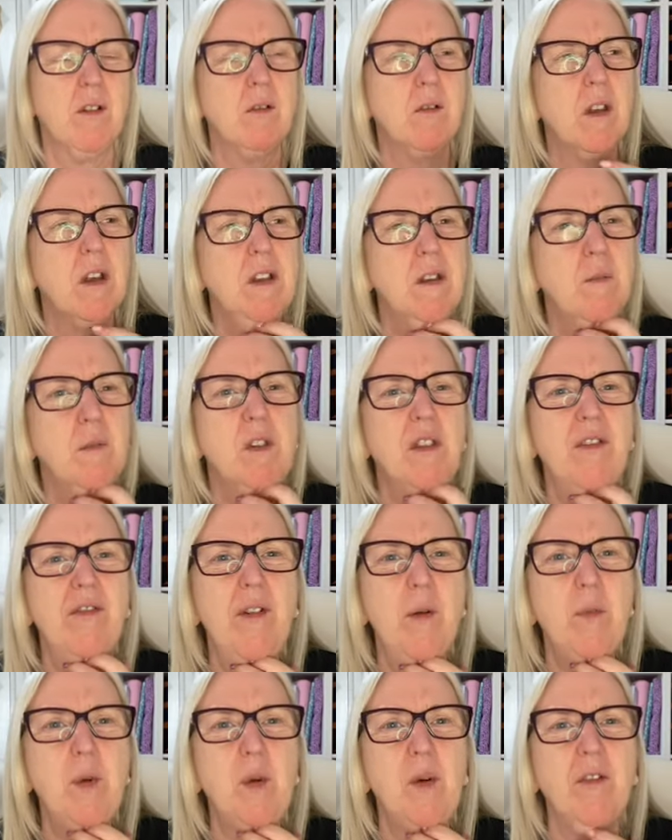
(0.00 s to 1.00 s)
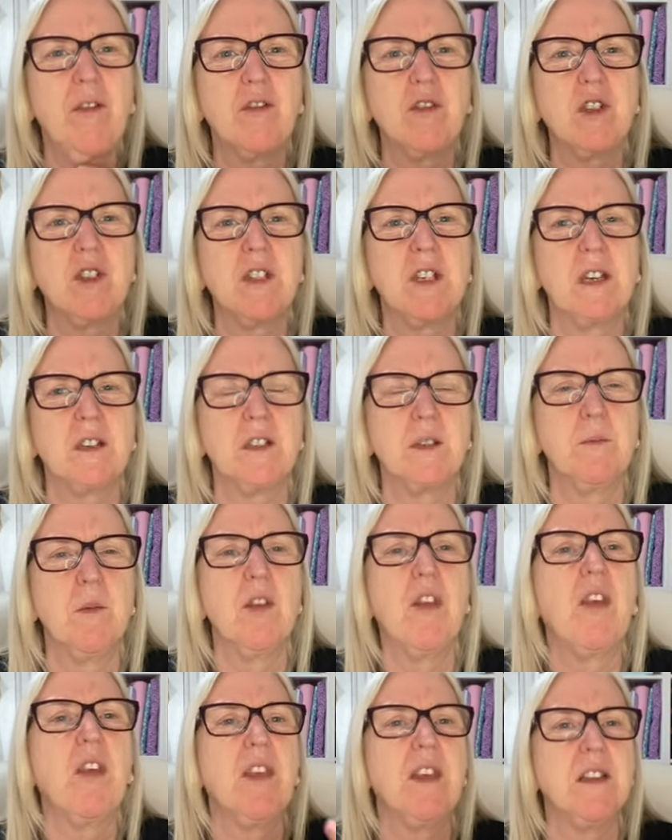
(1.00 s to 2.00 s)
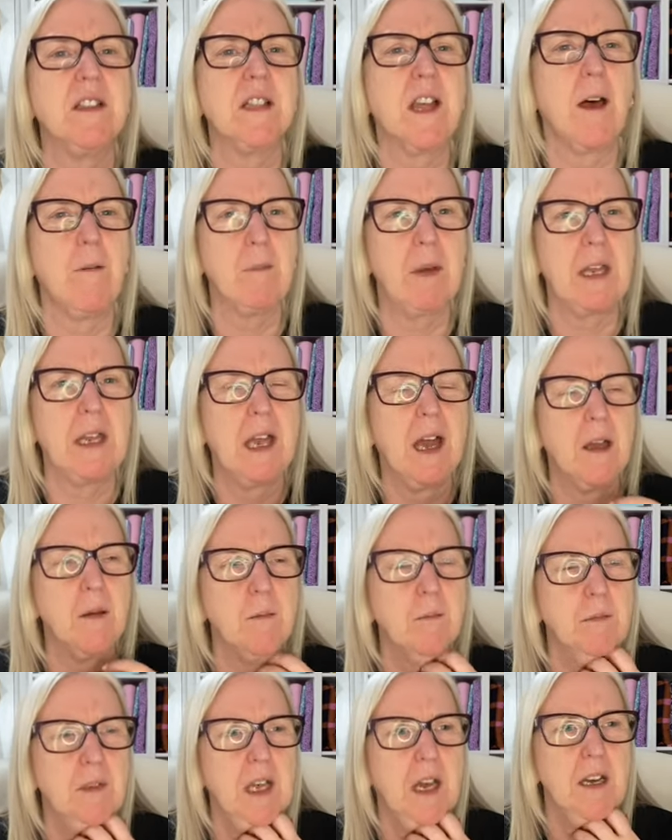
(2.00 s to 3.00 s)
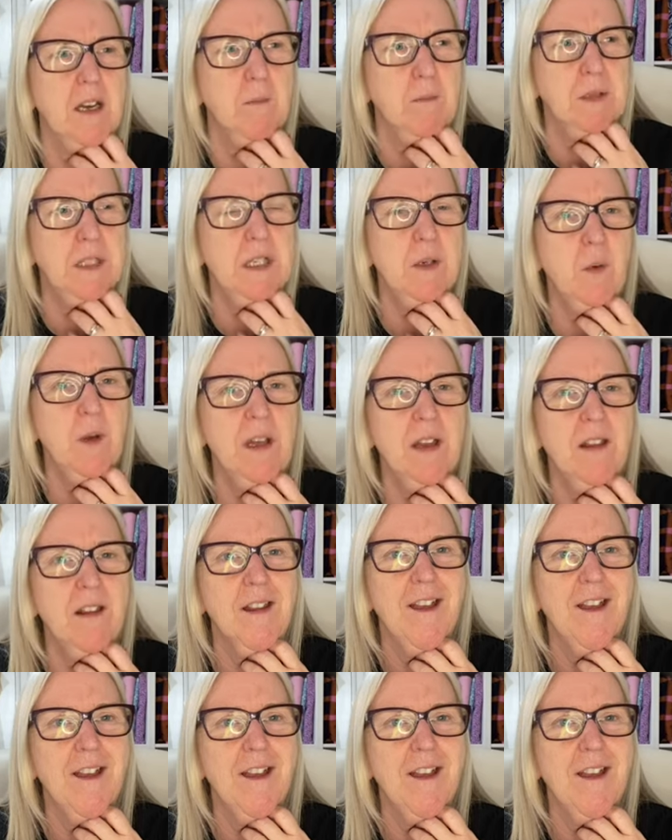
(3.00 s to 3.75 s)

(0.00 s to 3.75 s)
In the month of February, I've just had some other things that I've been kind of busy with,